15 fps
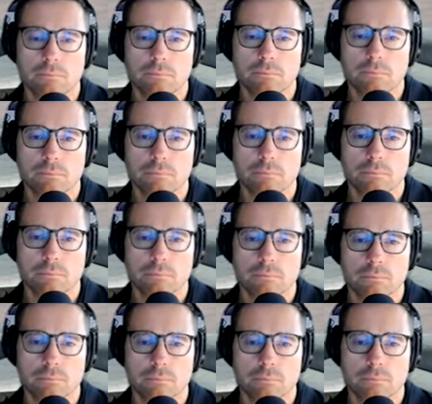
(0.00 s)

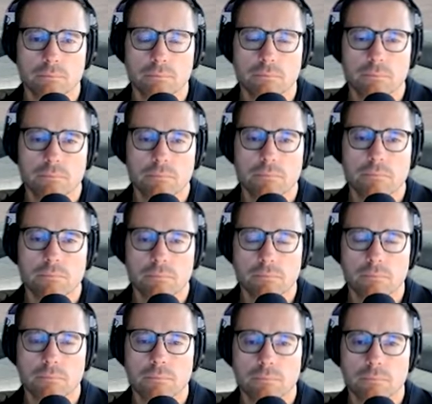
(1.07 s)

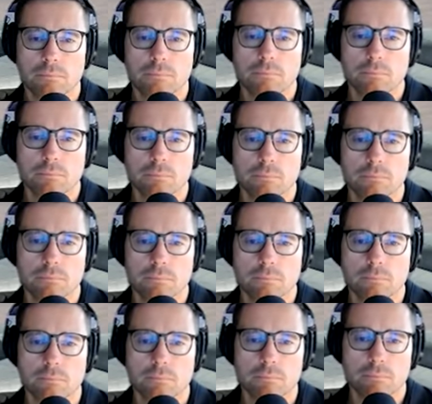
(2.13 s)

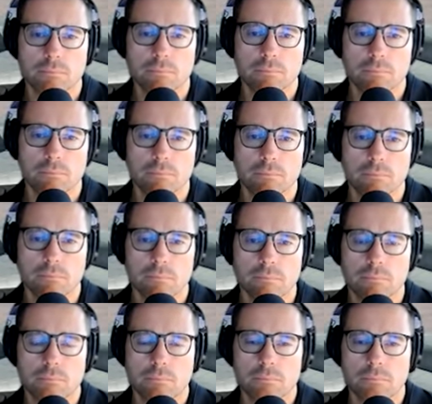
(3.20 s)

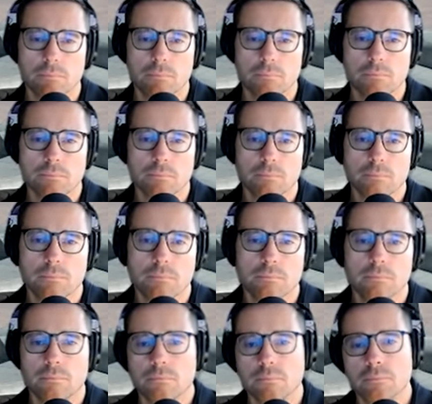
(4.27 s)

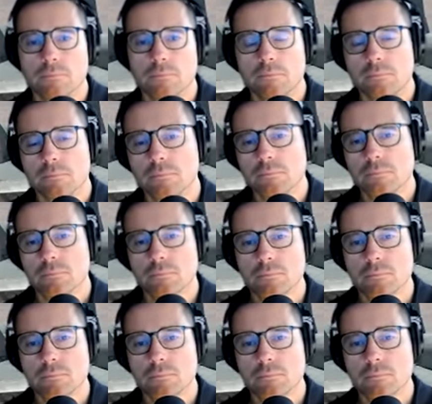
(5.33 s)
[no speech]